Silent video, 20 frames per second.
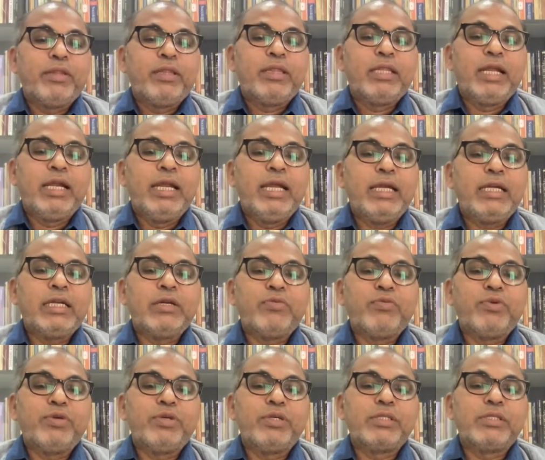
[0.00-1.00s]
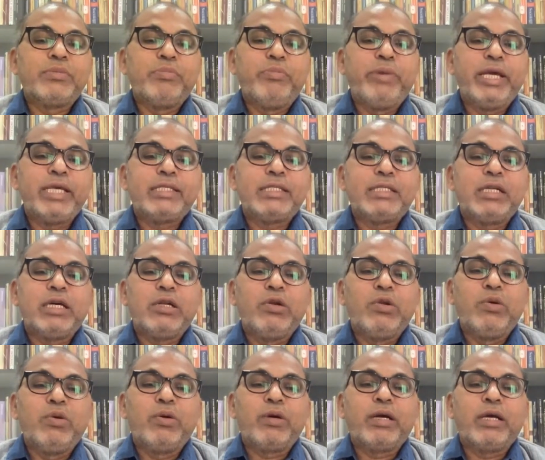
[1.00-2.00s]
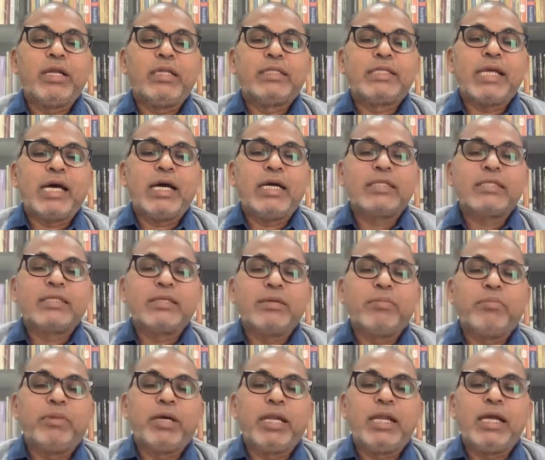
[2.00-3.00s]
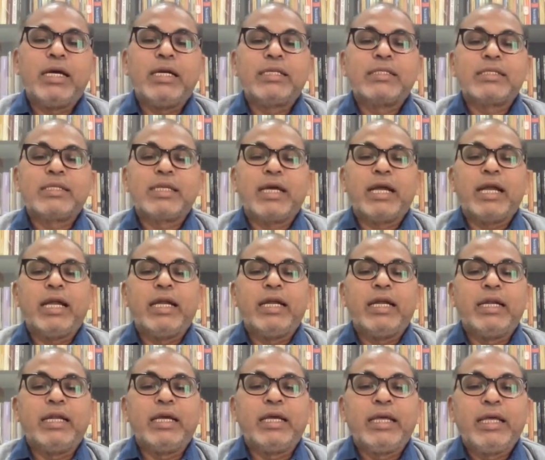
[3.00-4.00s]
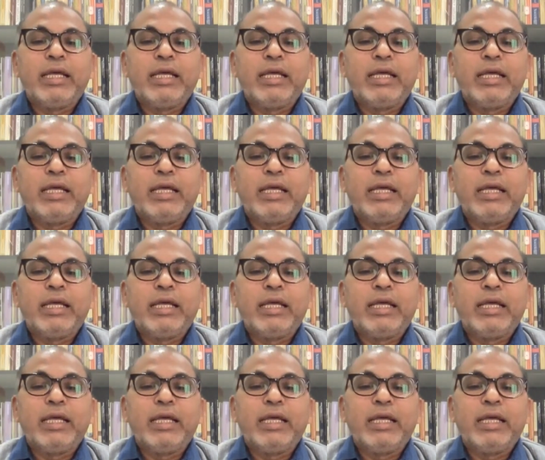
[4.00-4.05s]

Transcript: The later was based on local songs, ballads, and